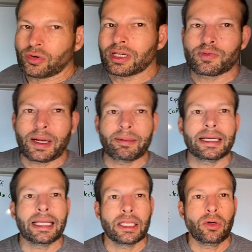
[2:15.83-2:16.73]
It's probably
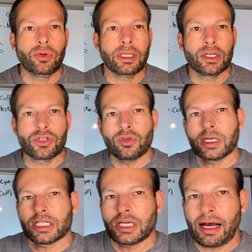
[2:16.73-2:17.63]
not the only issue,
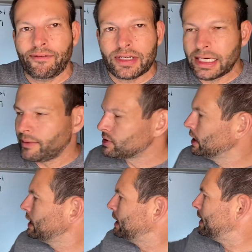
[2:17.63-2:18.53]
because oftentimes
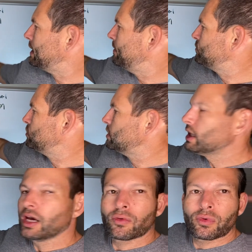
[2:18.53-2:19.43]
it comes with
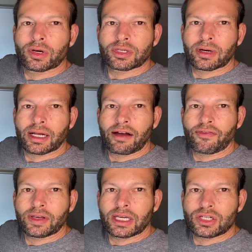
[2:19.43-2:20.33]
rotator
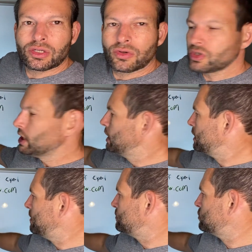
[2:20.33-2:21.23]
cuff issues, comes